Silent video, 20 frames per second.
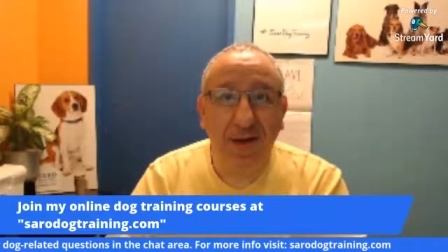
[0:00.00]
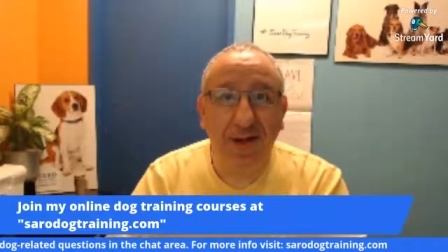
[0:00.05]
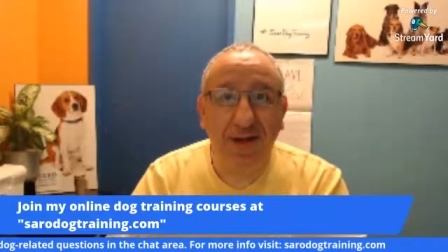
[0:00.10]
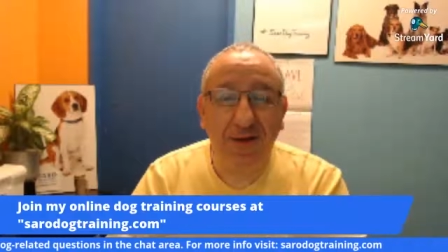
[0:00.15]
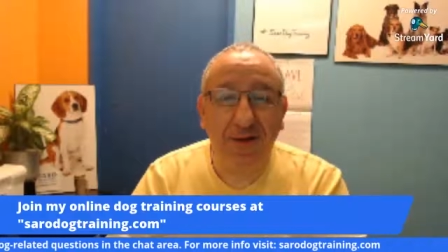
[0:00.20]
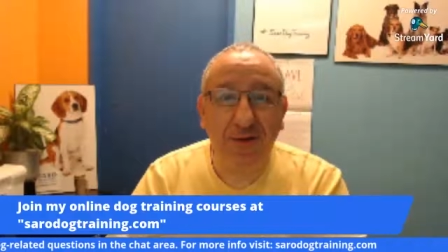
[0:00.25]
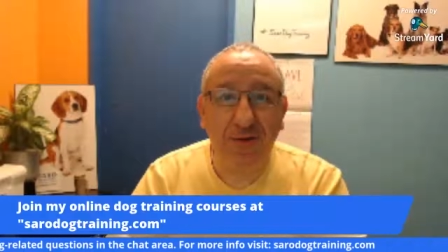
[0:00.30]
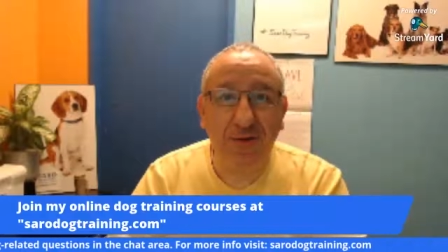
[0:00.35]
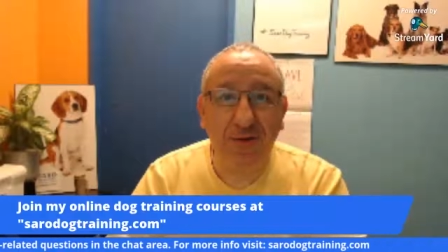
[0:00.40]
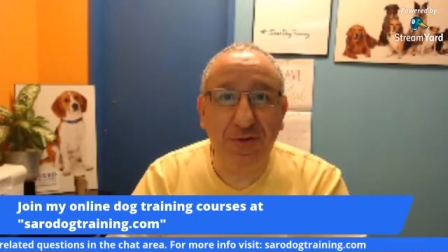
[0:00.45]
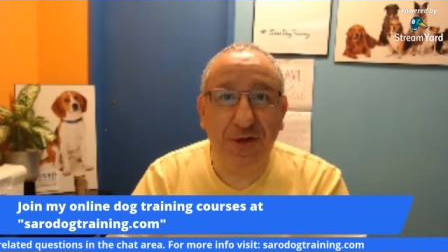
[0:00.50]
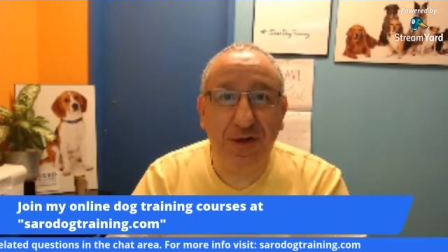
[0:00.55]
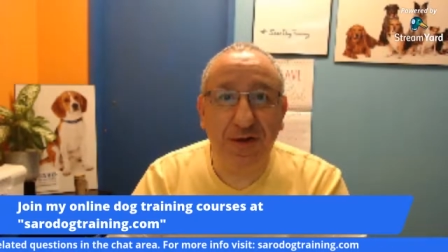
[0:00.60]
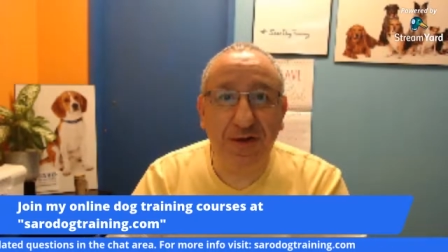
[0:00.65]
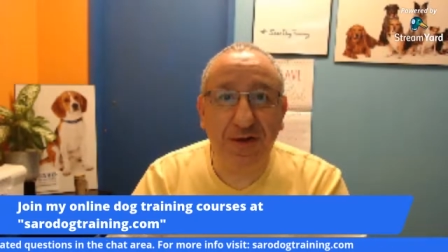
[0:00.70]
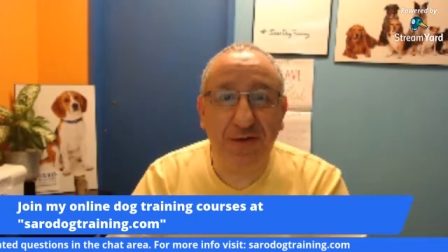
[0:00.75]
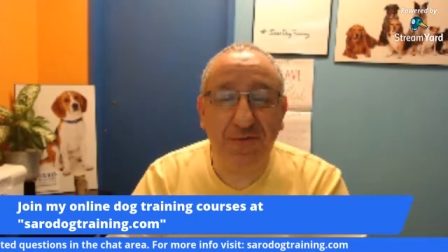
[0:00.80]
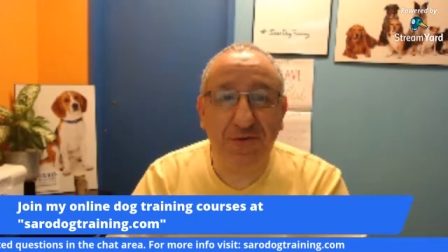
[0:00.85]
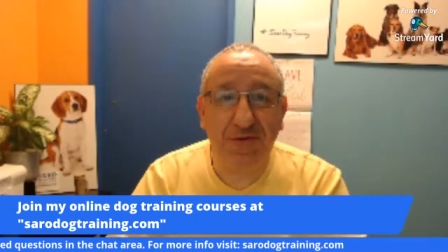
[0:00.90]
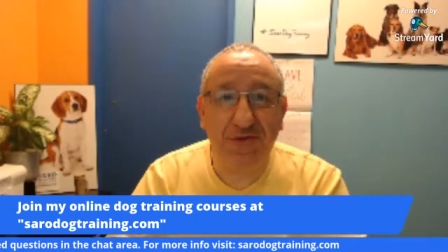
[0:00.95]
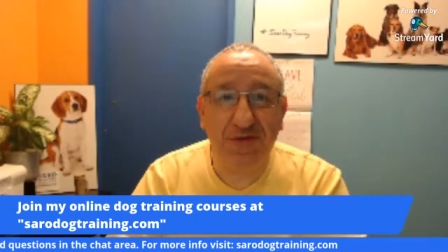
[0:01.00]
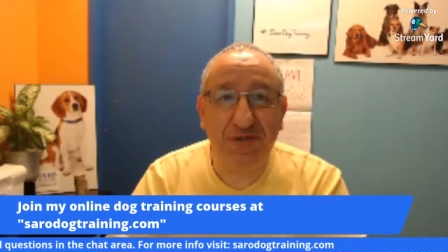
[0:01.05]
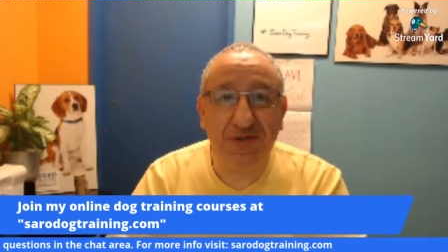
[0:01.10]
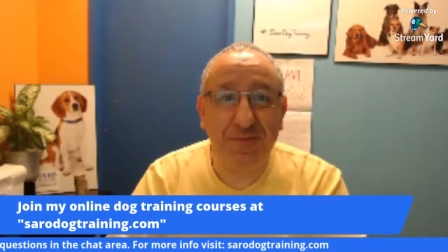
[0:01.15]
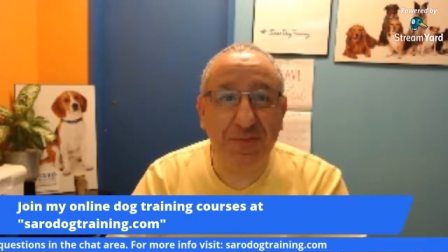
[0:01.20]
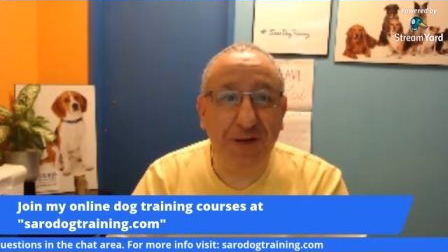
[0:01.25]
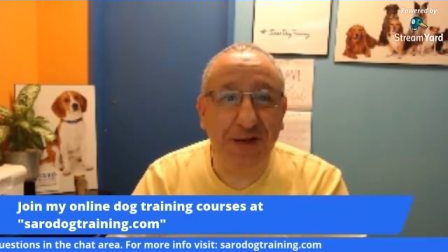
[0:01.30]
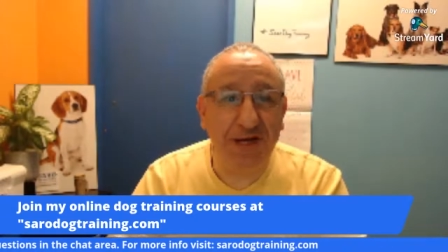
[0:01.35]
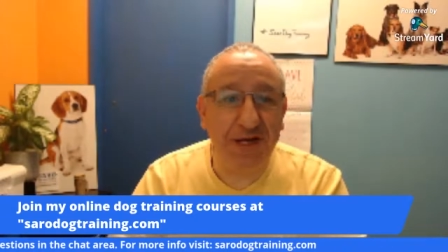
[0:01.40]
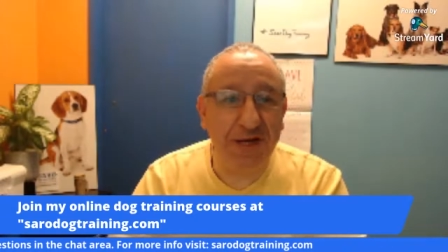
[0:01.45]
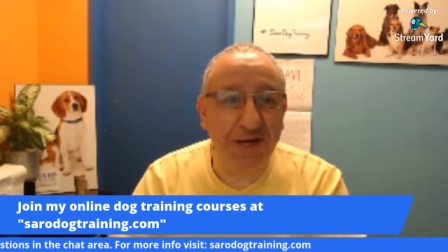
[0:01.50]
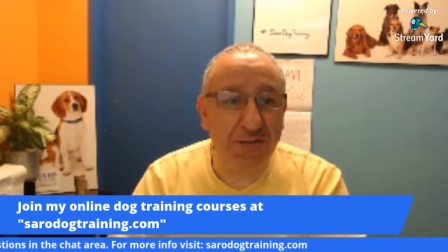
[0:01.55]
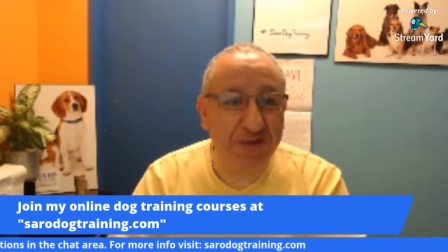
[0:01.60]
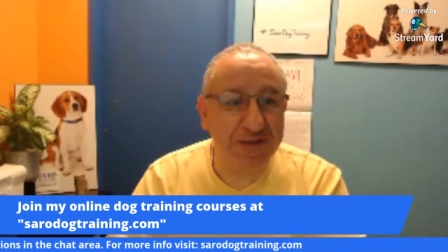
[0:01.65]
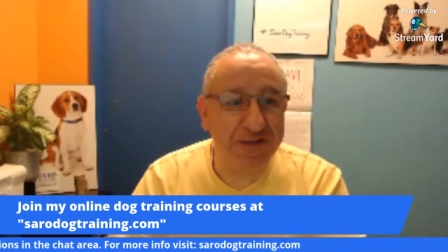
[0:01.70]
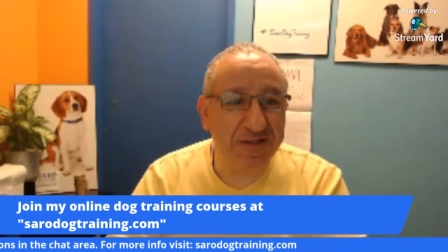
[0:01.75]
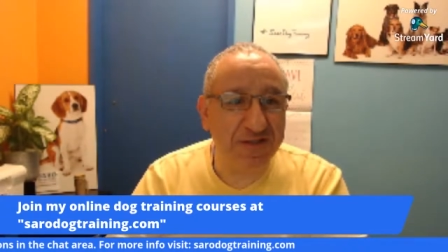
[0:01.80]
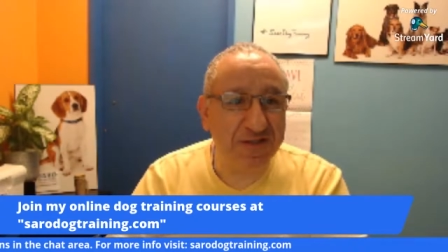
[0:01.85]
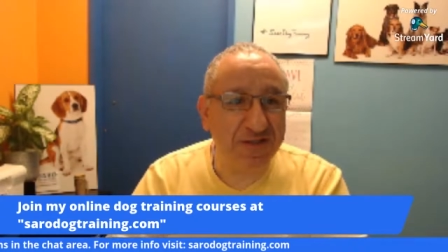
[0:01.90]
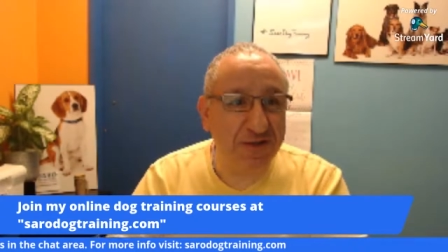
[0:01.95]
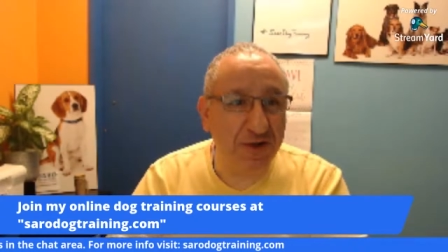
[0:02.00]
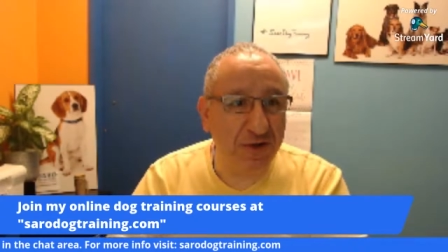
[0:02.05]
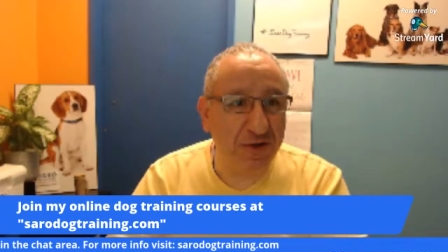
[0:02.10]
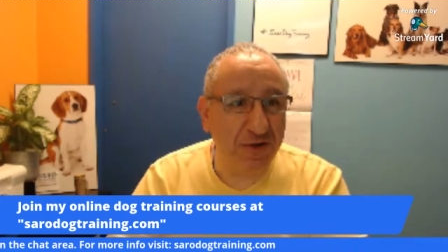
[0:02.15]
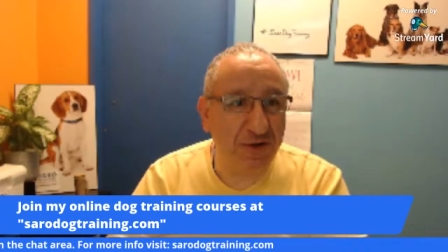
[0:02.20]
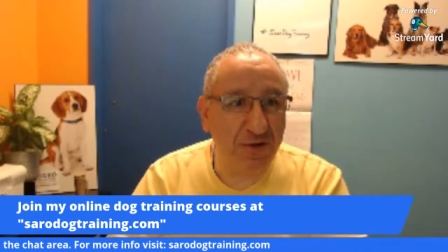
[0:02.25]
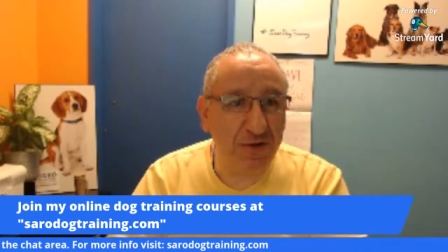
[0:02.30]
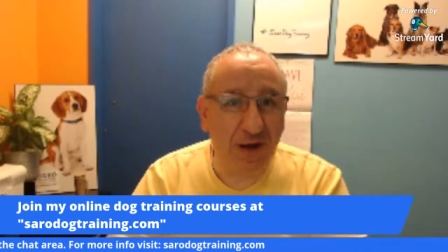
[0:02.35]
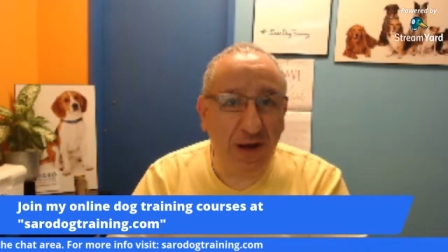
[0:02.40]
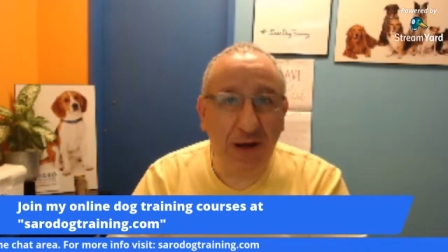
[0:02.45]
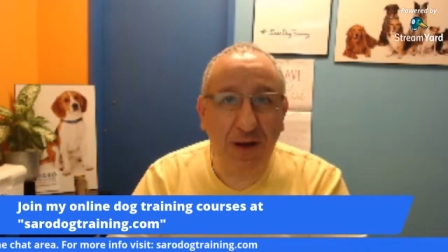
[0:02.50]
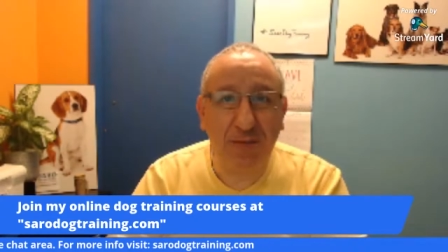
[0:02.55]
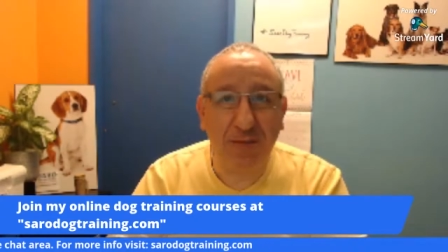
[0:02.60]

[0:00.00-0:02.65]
Hello, dog lovers. My name is Saro.